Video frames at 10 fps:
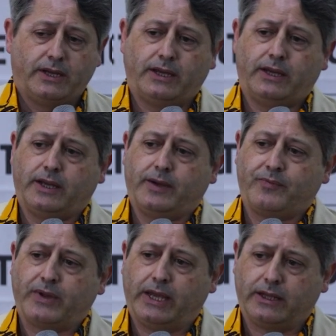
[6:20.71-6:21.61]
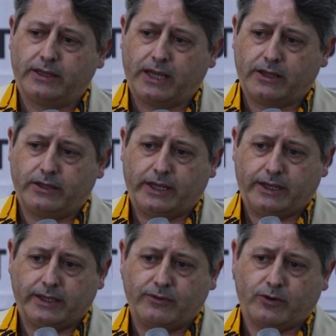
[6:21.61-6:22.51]
and
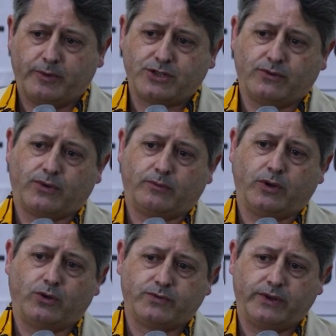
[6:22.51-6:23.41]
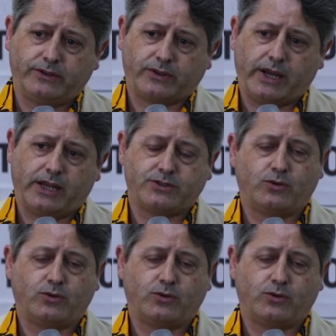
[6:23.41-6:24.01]
the information from those field trials,